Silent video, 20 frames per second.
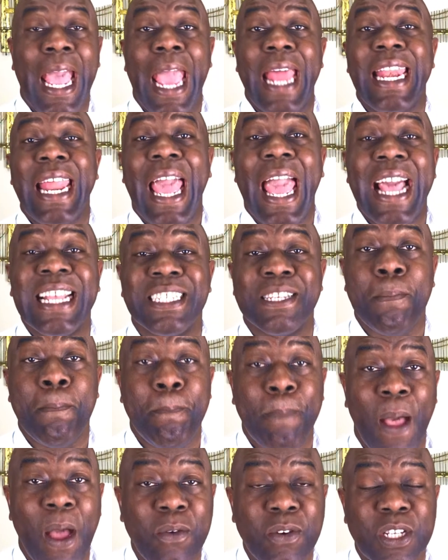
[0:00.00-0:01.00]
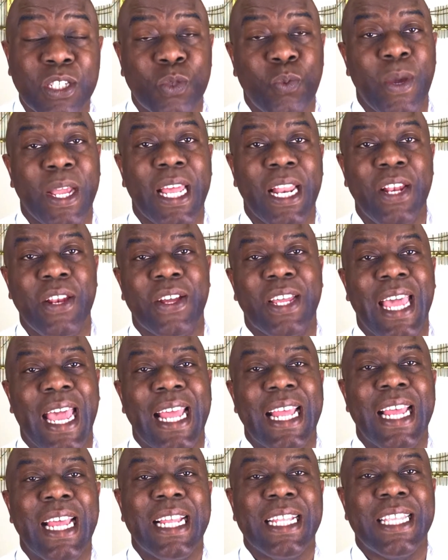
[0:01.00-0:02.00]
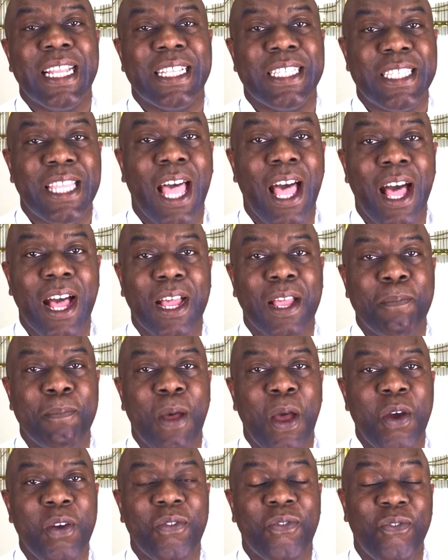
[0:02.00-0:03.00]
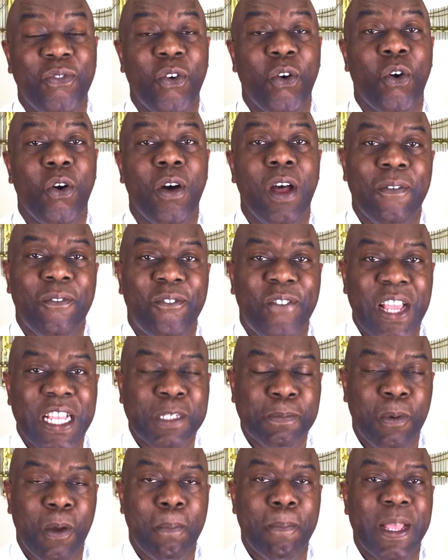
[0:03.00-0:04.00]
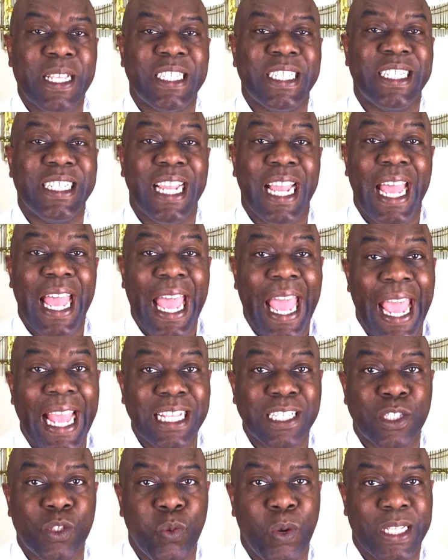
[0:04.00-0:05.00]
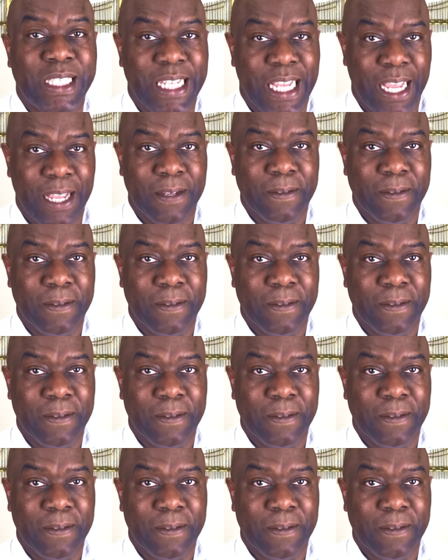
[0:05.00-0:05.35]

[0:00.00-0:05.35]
And as a bonus, we're gonna look at the dark mode for Facebook Messenger and Twitter.